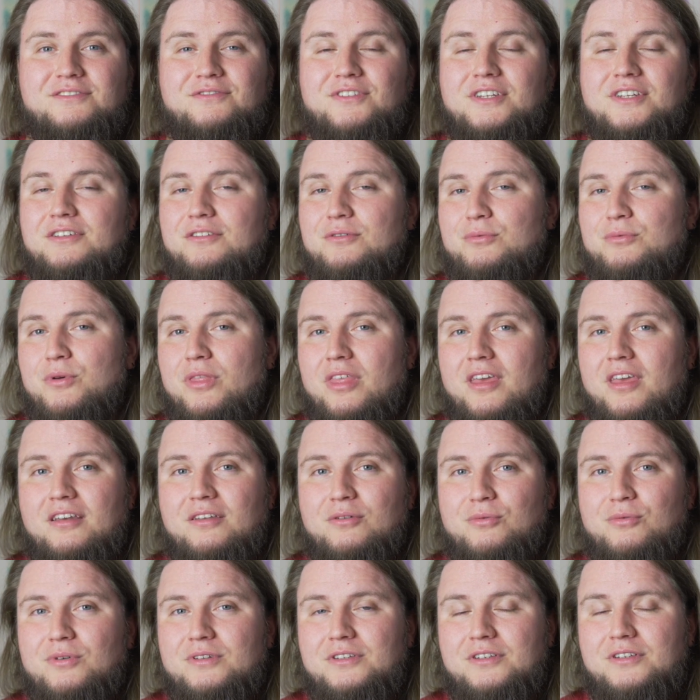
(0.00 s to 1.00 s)
video with
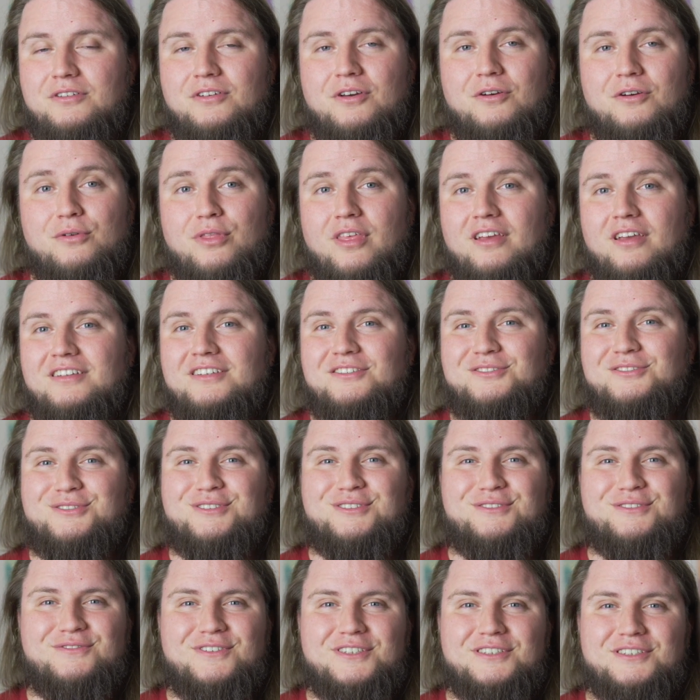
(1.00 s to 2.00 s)
anyone you know that
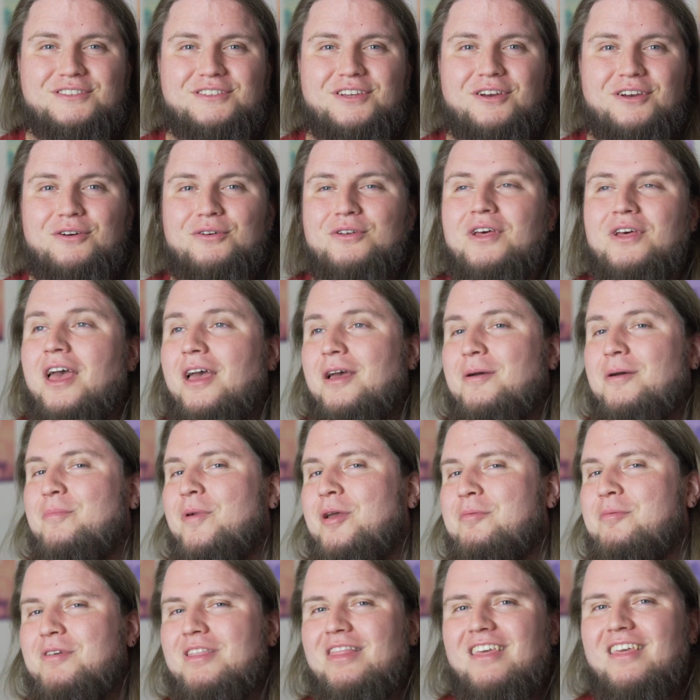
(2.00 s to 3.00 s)
uses VS Code.
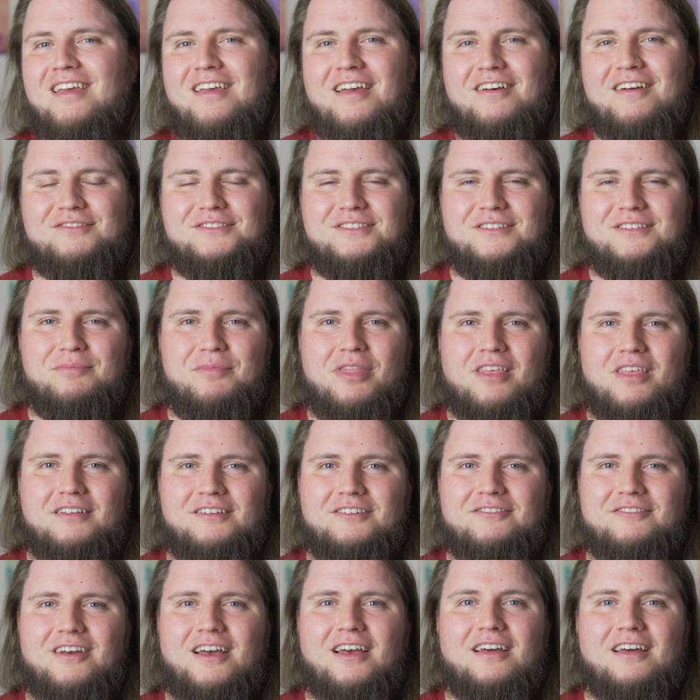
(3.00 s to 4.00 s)
Maybe they have something
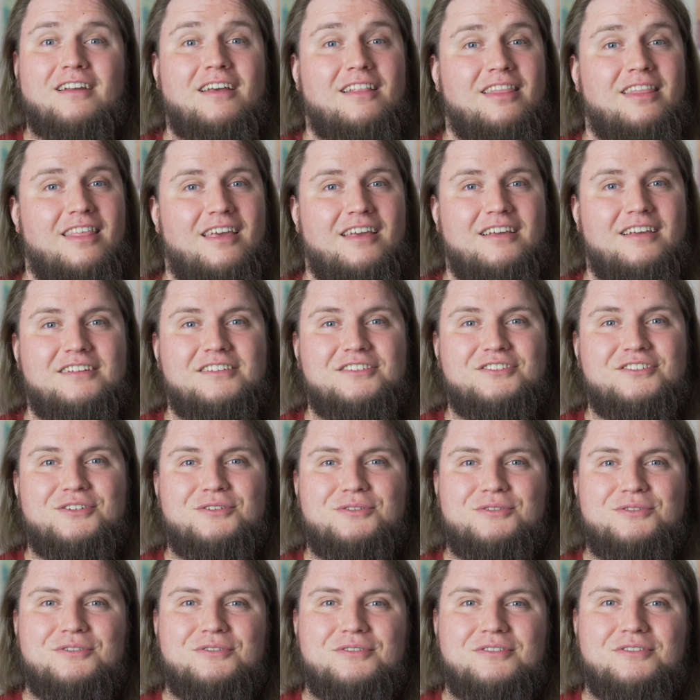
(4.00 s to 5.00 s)
to add and they can
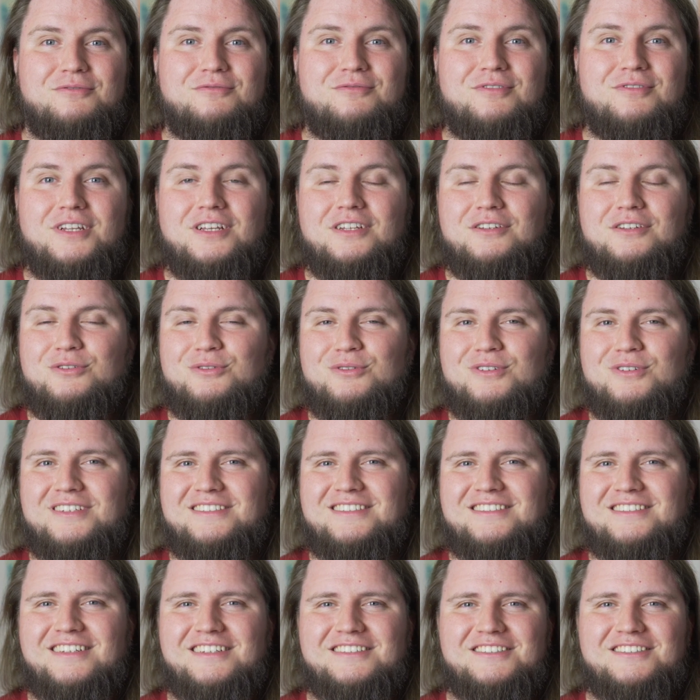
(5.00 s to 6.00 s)
show you a really cool
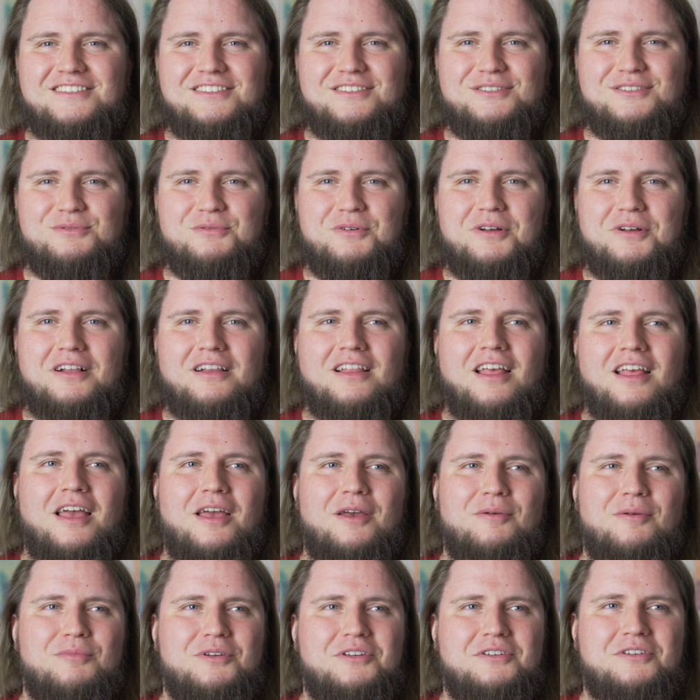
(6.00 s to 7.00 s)
extension as well.
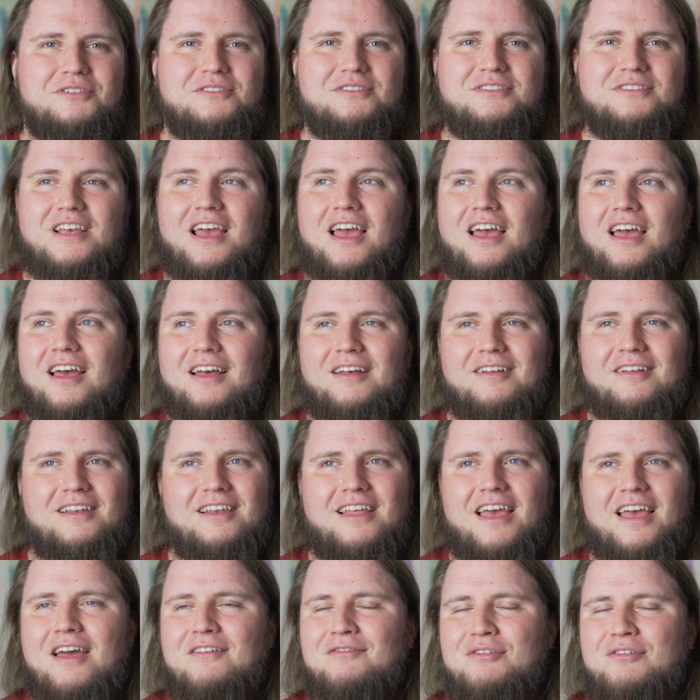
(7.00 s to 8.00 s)
Because
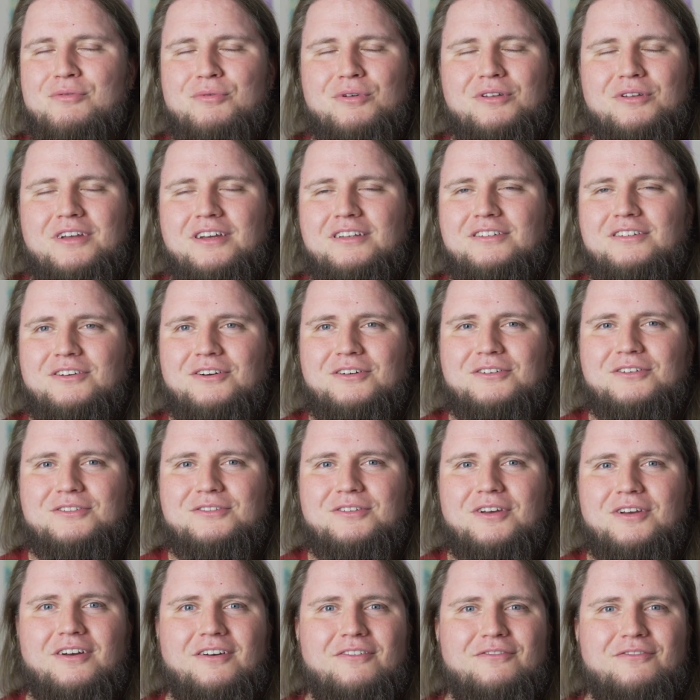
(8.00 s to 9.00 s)
everyone I talked
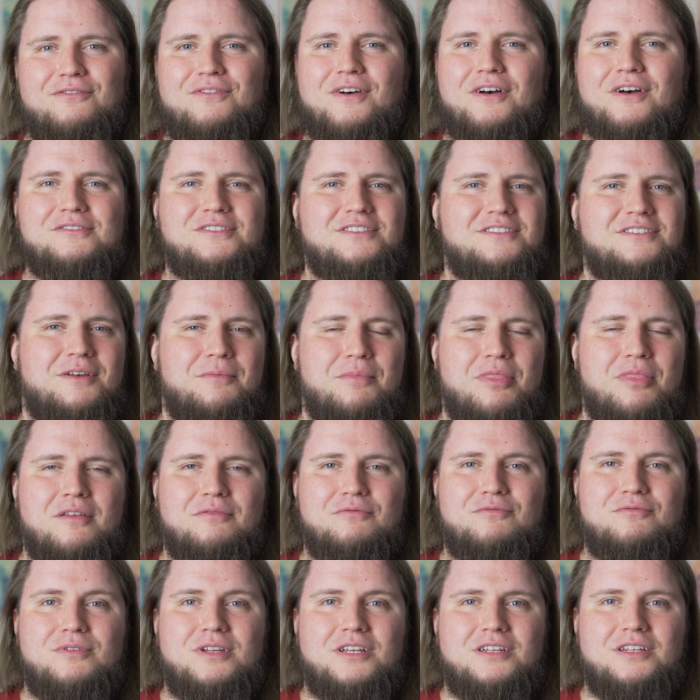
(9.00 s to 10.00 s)
to found
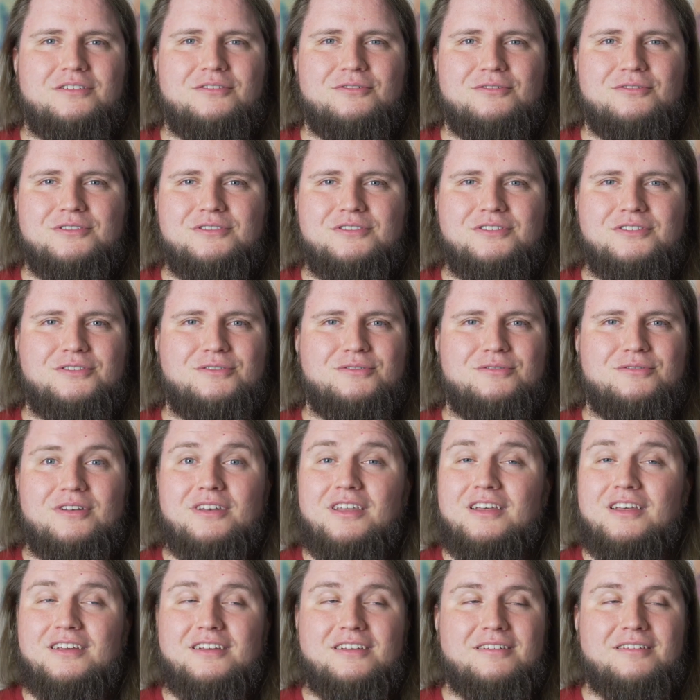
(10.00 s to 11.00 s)
something really cool new,
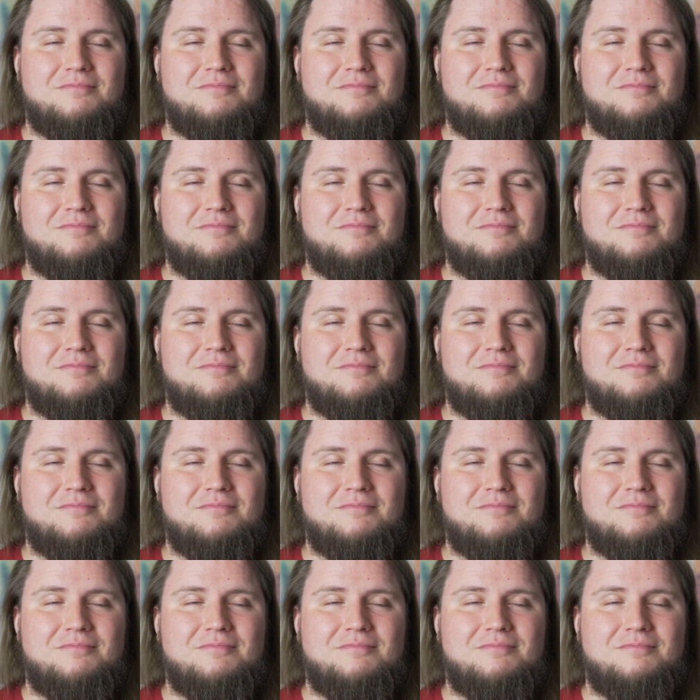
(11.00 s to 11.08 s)
like